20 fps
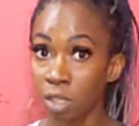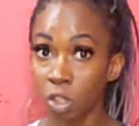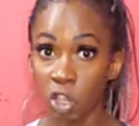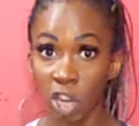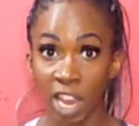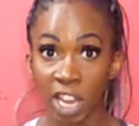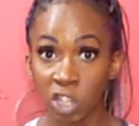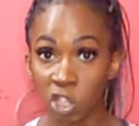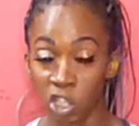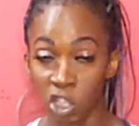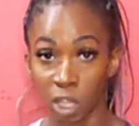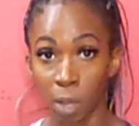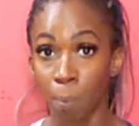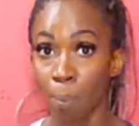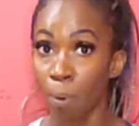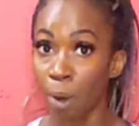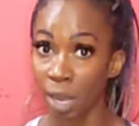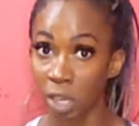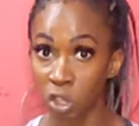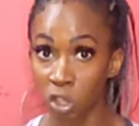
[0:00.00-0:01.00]
changes the
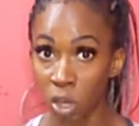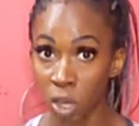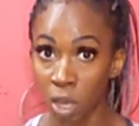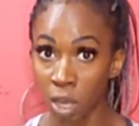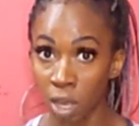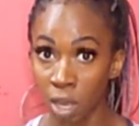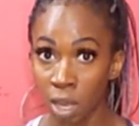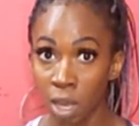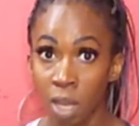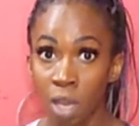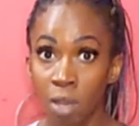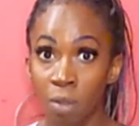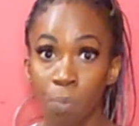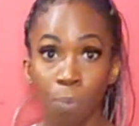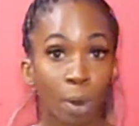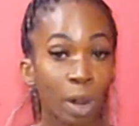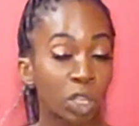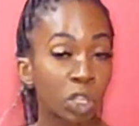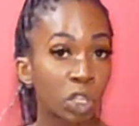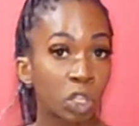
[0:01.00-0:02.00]
pressure.
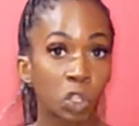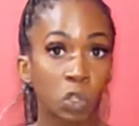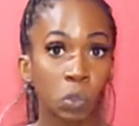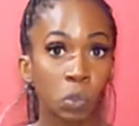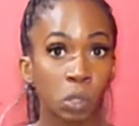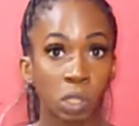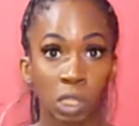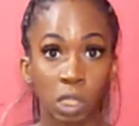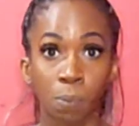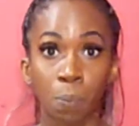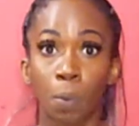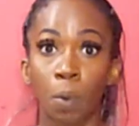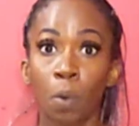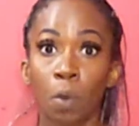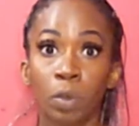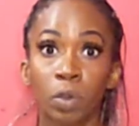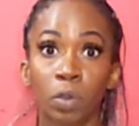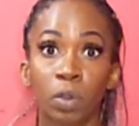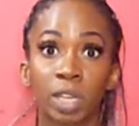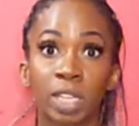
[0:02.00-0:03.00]
Pressure is used to
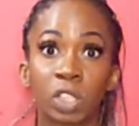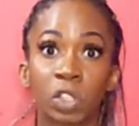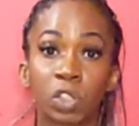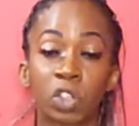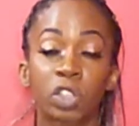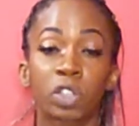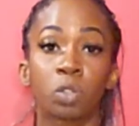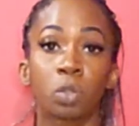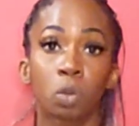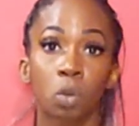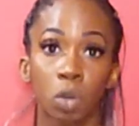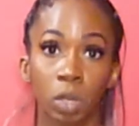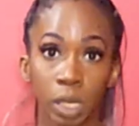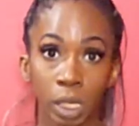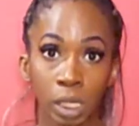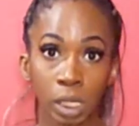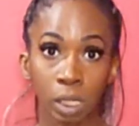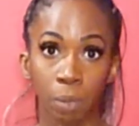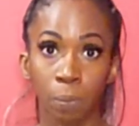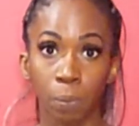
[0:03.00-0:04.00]
support your internal
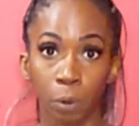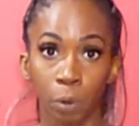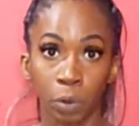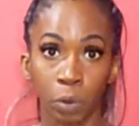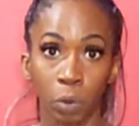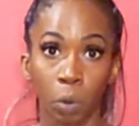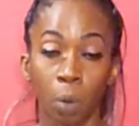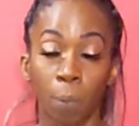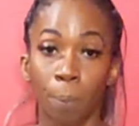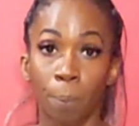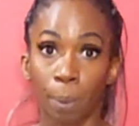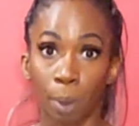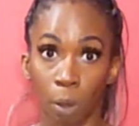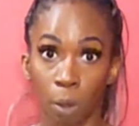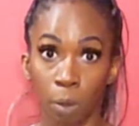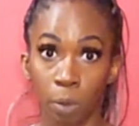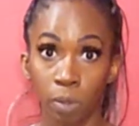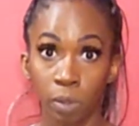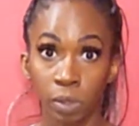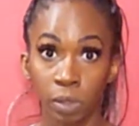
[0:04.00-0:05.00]
organs, support your
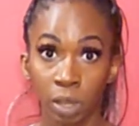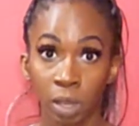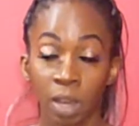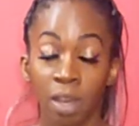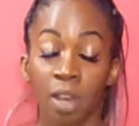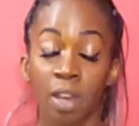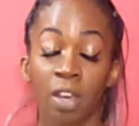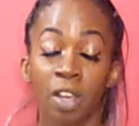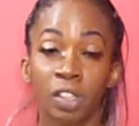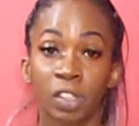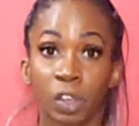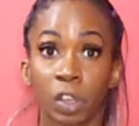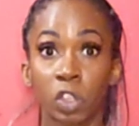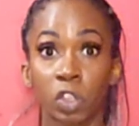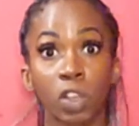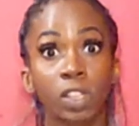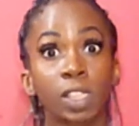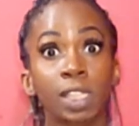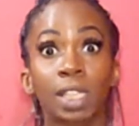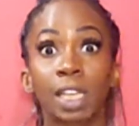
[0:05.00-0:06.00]
bones. So it
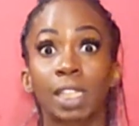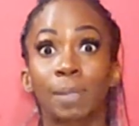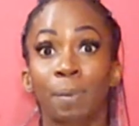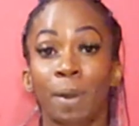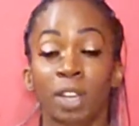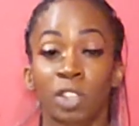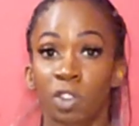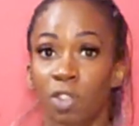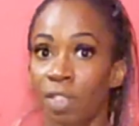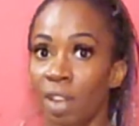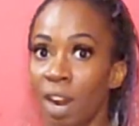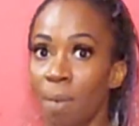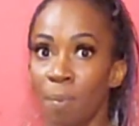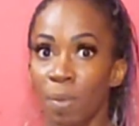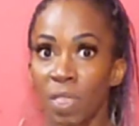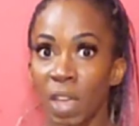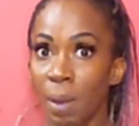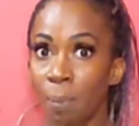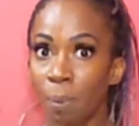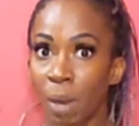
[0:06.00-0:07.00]
shows that there's pressure there,
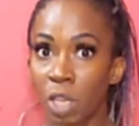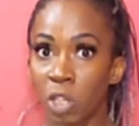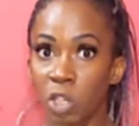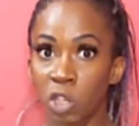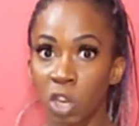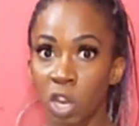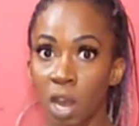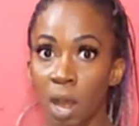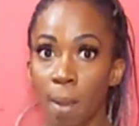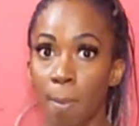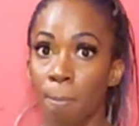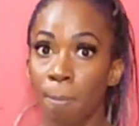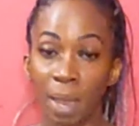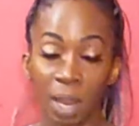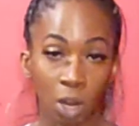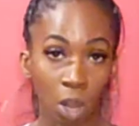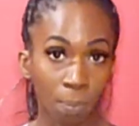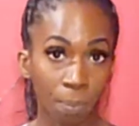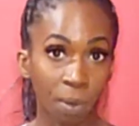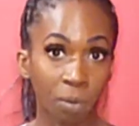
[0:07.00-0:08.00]
but that pressure
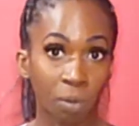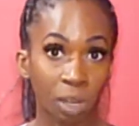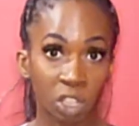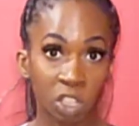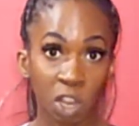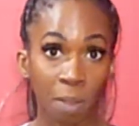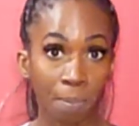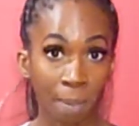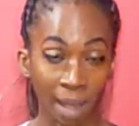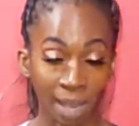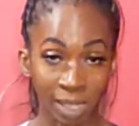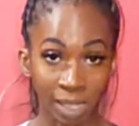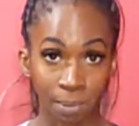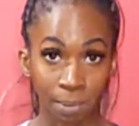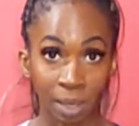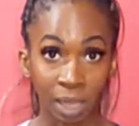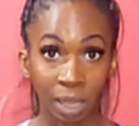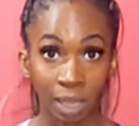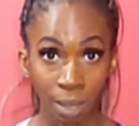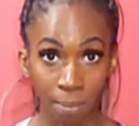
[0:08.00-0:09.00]
may not be reaching
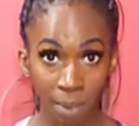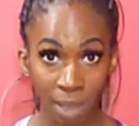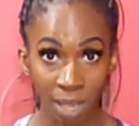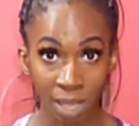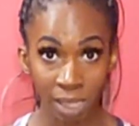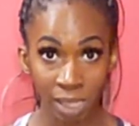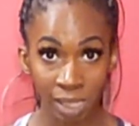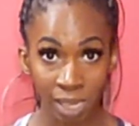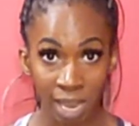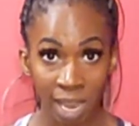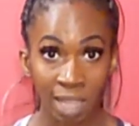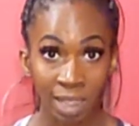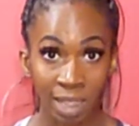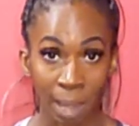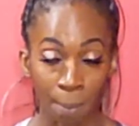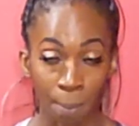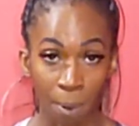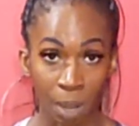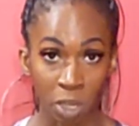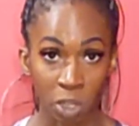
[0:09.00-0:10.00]
maximum limits.
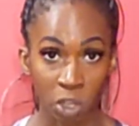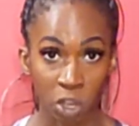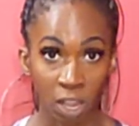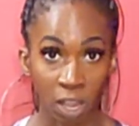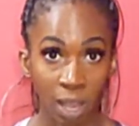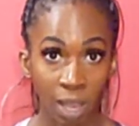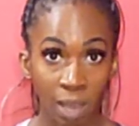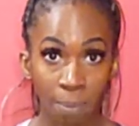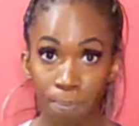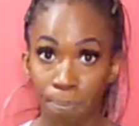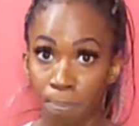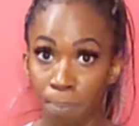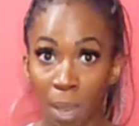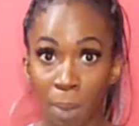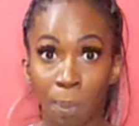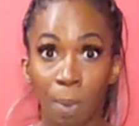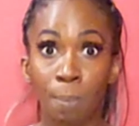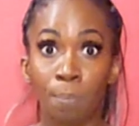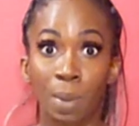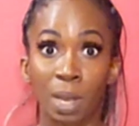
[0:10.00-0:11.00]
That pressure
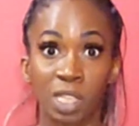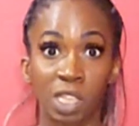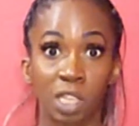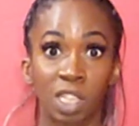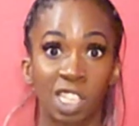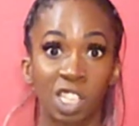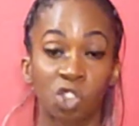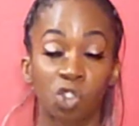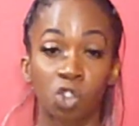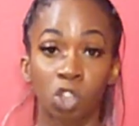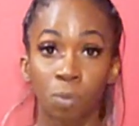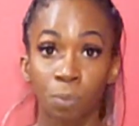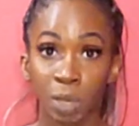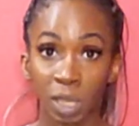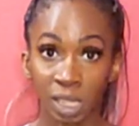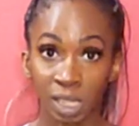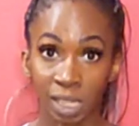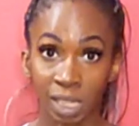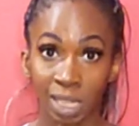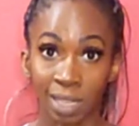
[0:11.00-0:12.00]
may be better
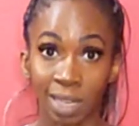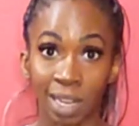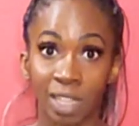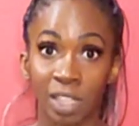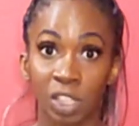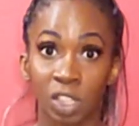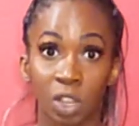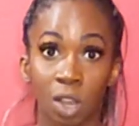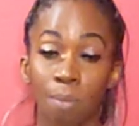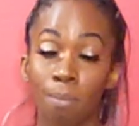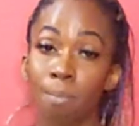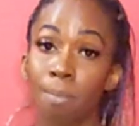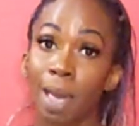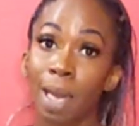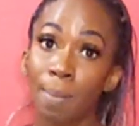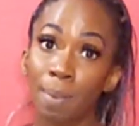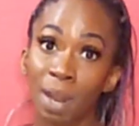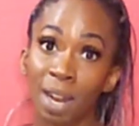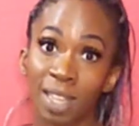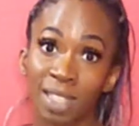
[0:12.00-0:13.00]
distributed, and so it
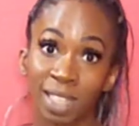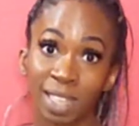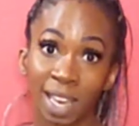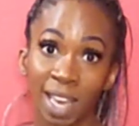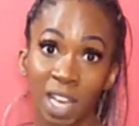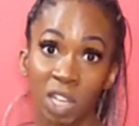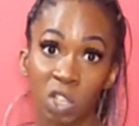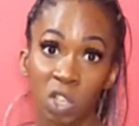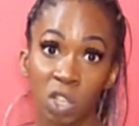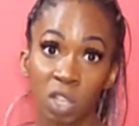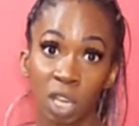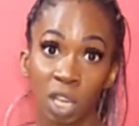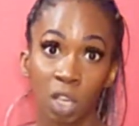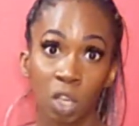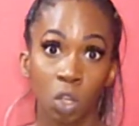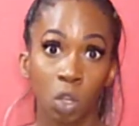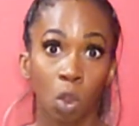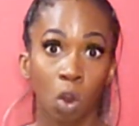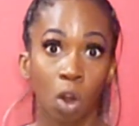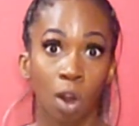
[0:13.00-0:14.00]
may be an indication
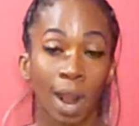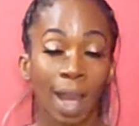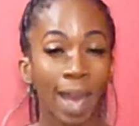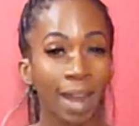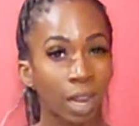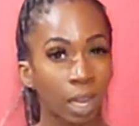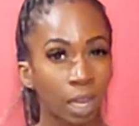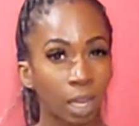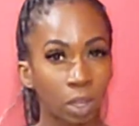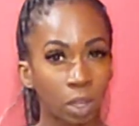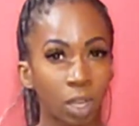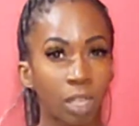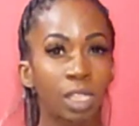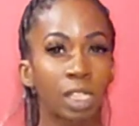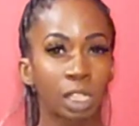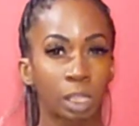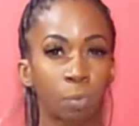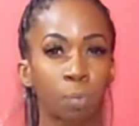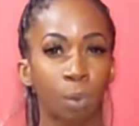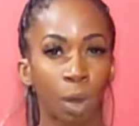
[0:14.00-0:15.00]
that you're at a
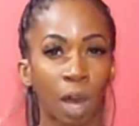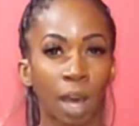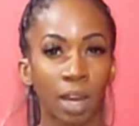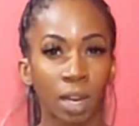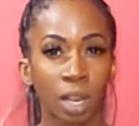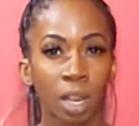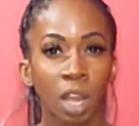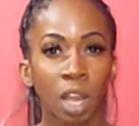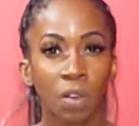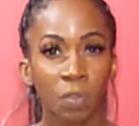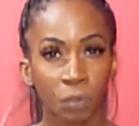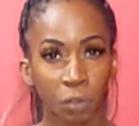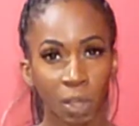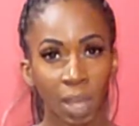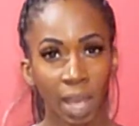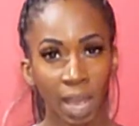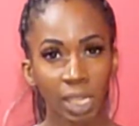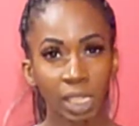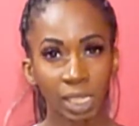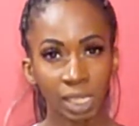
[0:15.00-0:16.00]
good spot for
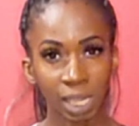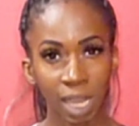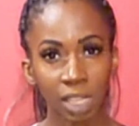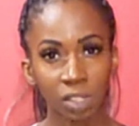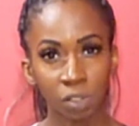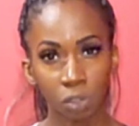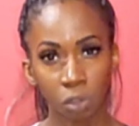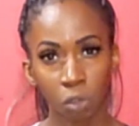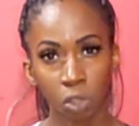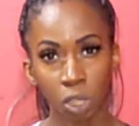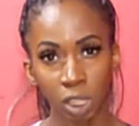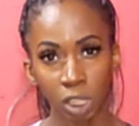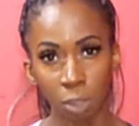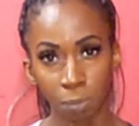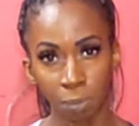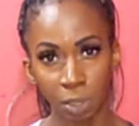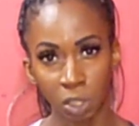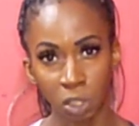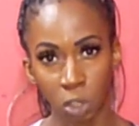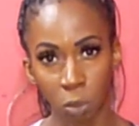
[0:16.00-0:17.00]
the exercise that you need
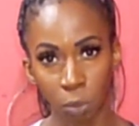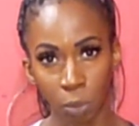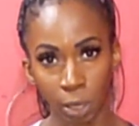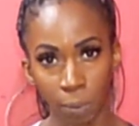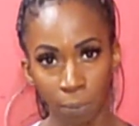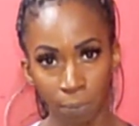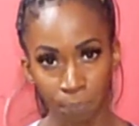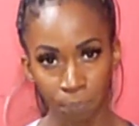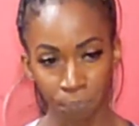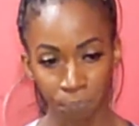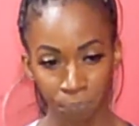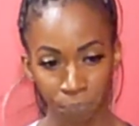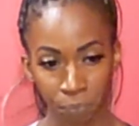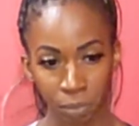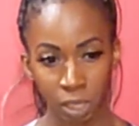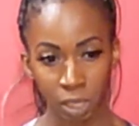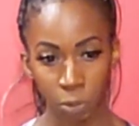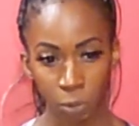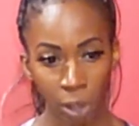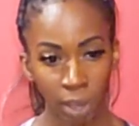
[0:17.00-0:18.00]
to be doing.
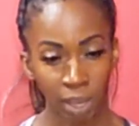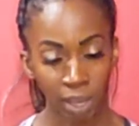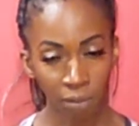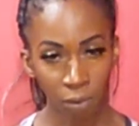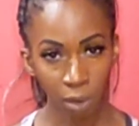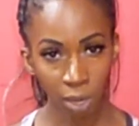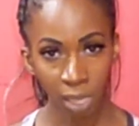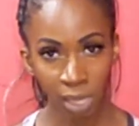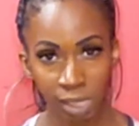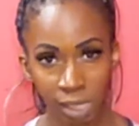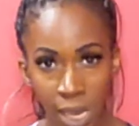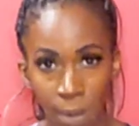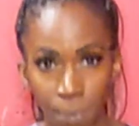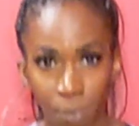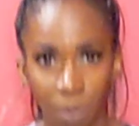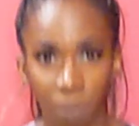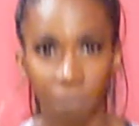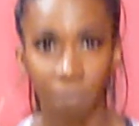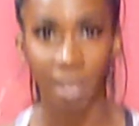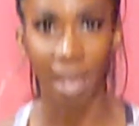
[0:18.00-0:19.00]
So I'll give you an example